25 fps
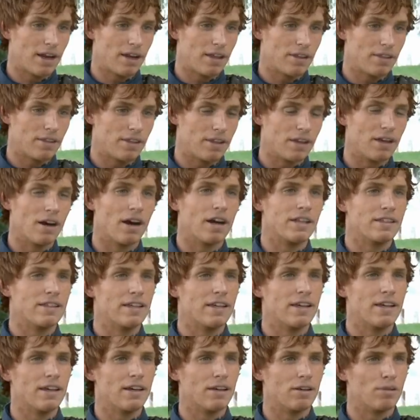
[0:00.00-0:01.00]
The
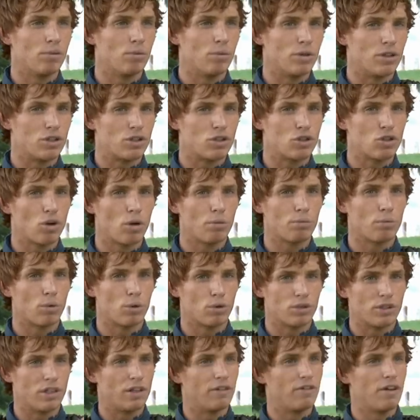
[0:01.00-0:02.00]
idea which John
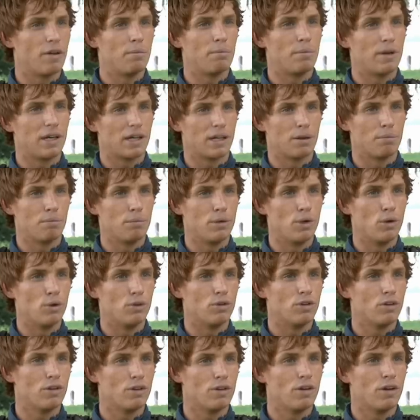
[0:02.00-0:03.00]
brought in of him being a
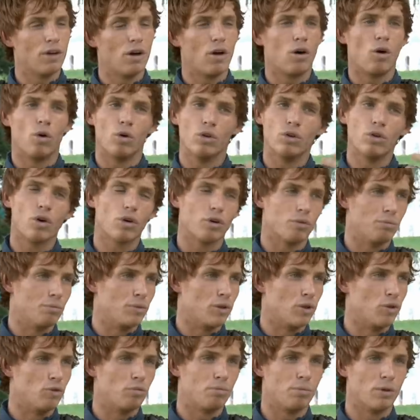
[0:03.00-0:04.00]
mute, or not a
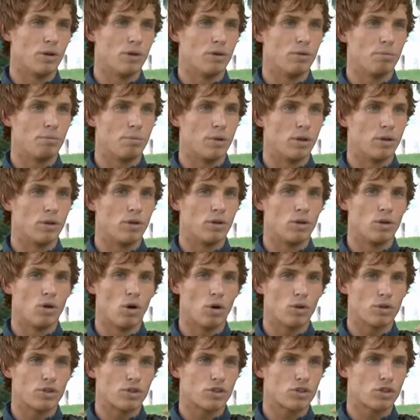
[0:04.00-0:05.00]
mute, but
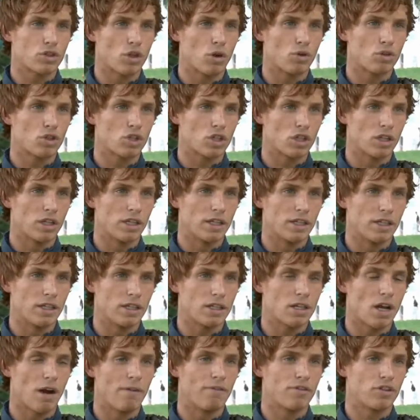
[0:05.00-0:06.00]
not socially
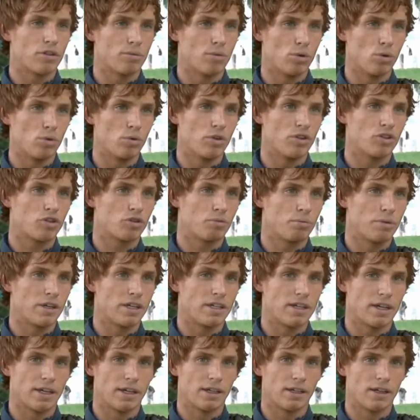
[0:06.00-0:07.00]
comfortable with
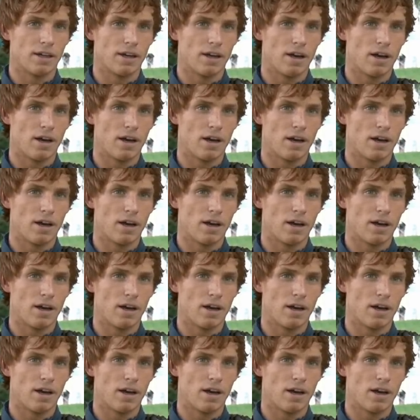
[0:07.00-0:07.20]
speaking